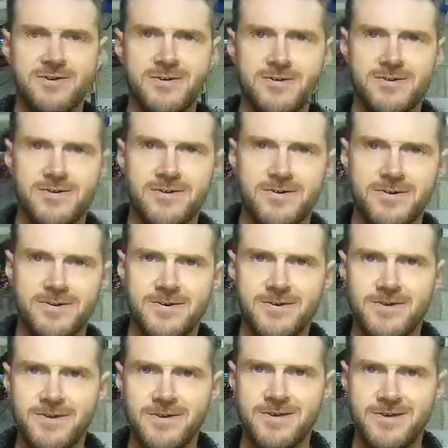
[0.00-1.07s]

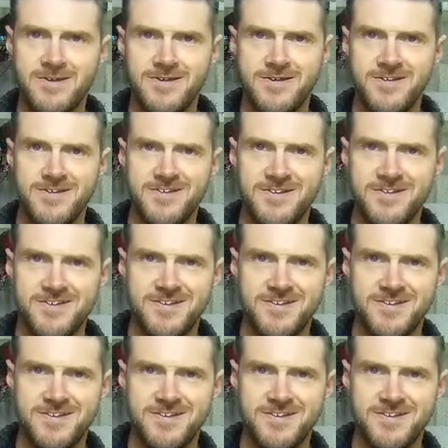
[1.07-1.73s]
[no speech]